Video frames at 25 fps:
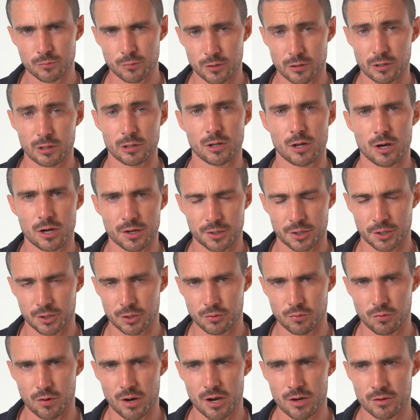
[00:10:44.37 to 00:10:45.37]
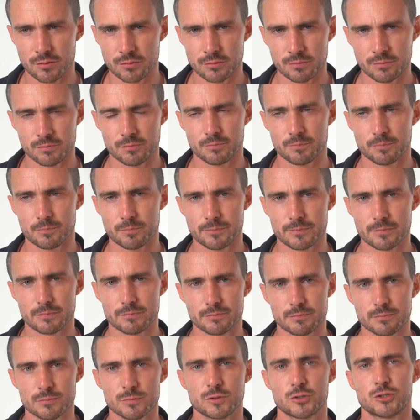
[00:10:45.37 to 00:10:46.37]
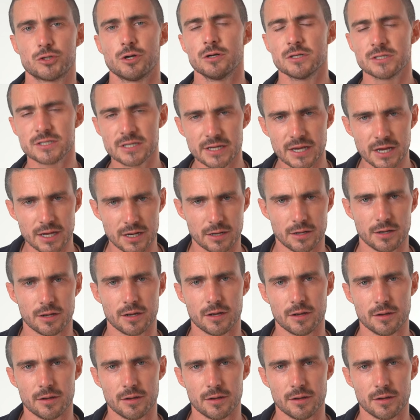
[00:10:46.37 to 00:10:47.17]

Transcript: with a locking crown starts to get